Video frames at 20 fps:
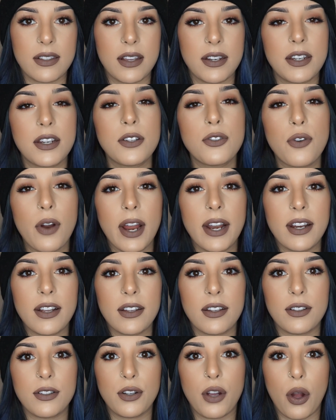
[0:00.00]
I did try
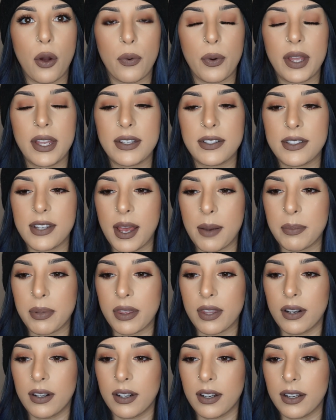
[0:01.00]
to go
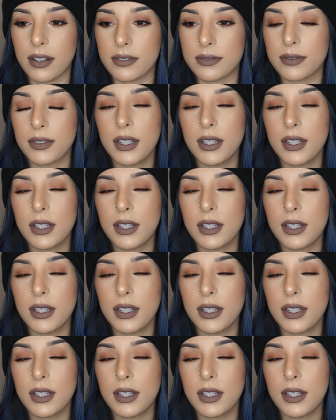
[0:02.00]
in-depth on